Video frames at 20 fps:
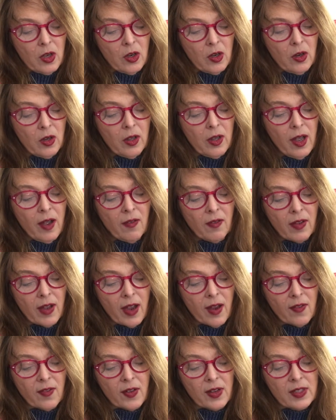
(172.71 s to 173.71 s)
Your love
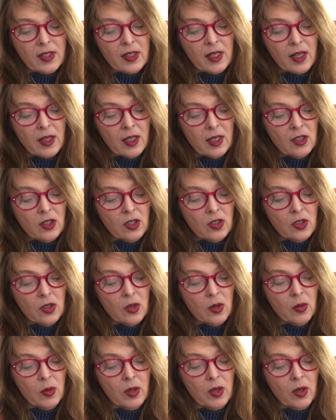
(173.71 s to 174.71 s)
life has nothing to
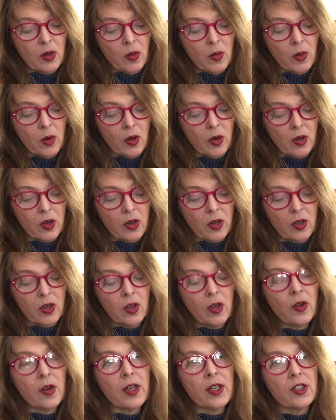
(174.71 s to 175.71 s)
do with your work,
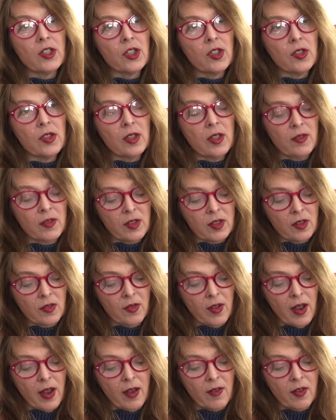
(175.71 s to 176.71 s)
your issues of
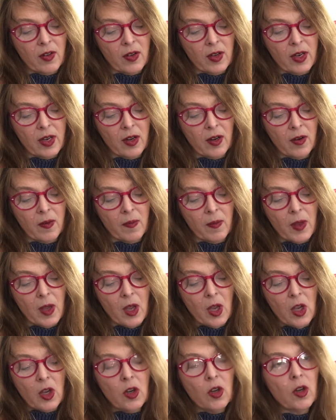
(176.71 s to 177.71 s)
survival here,
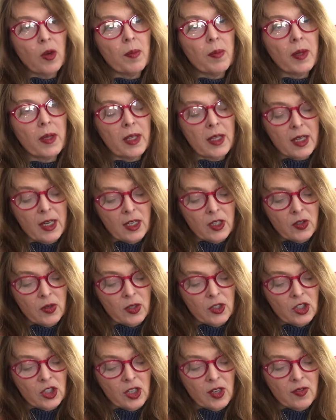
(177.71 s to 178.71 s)
your ability to
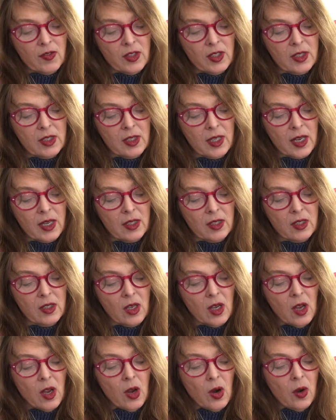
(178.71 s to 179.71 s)
achieve success,
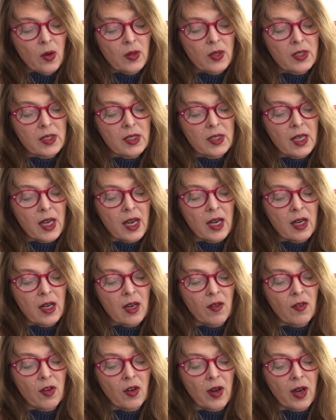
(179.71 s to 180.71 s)
or the state
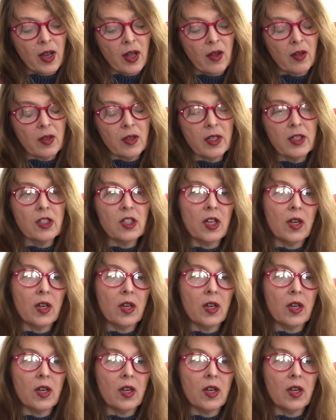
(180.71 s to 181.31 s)
of your health and